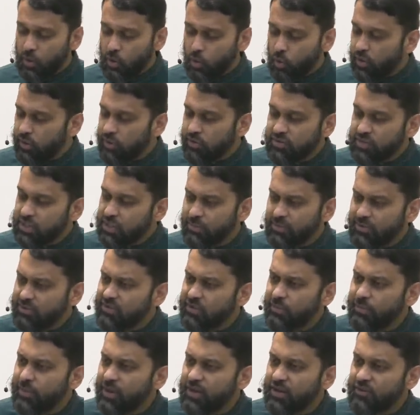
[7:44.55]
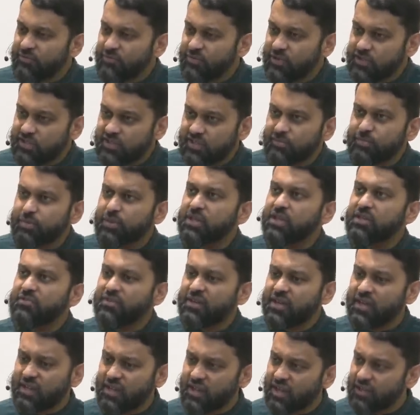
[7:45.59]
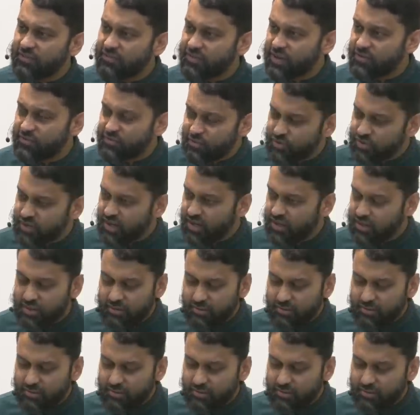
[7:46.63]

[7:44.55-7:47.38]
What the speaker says: What are some of the benefits of believing in life after death?